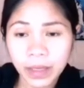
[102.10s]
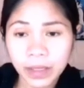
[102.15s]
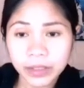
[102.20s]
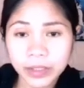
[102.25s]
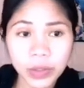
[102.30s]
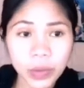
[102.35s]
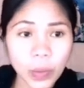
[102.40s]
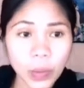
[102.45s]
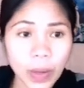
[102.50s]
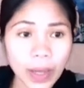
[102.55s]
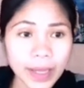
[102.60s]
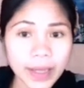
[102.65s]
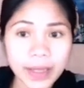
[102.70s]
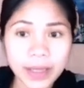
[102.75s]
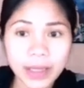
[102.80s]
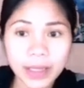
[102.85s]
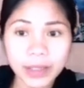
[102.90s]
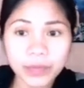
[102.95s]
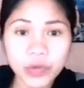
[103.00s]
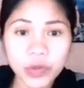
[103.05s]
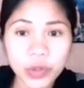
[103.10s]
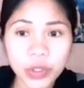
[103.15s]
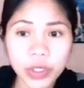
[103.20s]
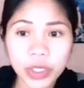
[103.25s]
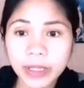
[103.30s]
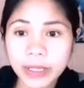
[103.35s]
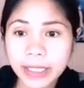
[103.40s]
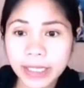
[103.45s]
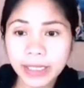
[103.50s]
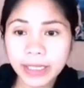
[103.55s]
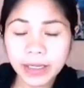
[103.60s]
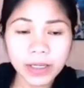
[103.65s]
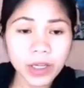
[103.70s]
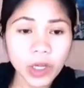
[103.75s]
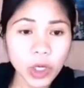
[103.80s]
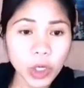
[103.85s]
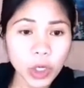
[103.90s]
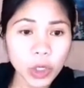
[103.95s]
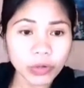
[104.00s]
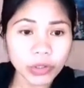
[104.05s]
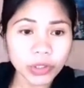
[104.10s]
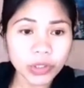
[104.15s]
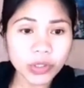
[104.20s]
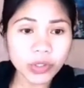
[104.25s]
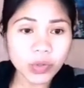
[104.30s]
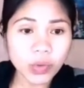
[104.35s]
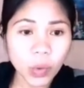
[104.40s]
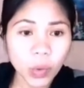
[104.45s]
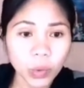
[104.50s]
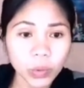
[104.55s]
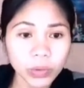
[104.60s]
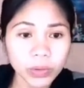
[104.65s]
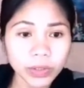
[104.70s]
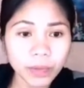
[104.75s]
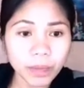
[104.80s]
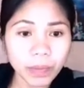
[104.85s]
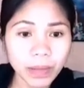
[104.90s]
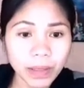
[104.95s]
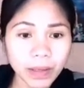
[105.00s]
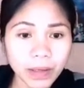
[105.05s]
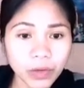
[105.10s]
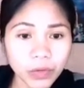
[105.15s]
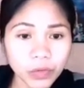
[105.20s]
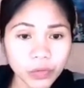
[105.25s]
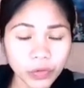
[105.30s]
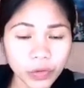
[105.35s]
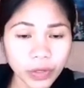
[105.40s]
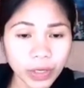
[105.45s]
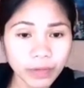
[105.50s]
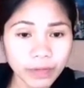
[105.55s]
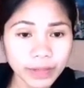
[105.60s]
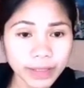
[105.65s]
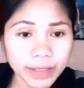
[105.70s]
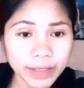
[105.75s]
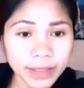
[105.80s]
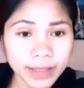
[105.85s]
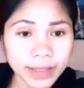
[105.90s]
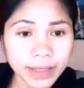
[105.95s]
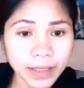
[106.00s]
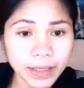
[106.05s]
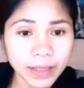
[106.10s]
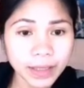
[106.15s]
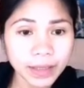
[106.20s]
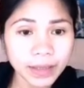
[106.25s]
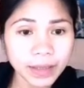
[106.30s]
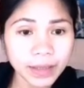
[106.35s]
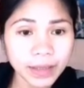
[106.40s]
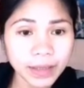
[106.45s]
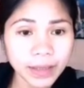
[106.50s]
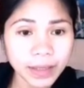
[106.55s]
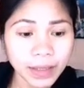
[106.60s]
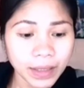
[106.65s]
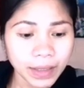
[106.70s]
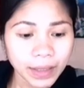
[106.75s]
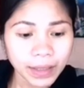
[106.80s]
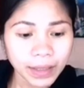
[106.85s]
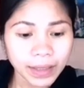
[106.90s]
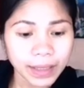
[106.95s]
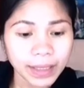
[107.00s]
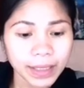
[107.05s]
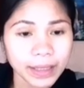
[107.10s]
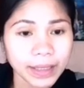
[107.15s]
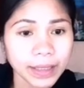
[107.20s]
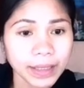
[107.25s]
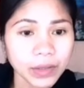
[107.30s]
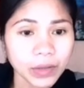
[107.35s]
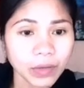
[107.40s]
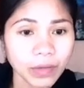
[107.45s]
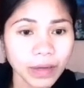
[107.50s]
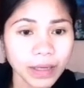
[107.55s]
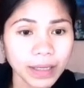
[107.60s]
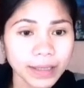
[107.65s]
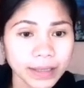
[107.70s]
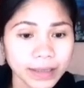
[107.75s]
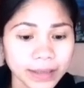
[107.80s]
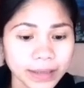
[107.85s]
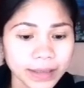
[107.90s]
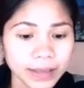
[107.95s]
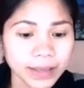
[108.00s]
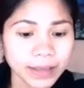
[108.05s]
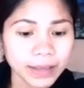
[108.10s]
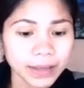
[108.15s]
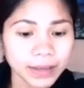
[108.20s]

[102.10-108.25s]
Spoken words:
So, I am 30 years old, province, Catanduanes,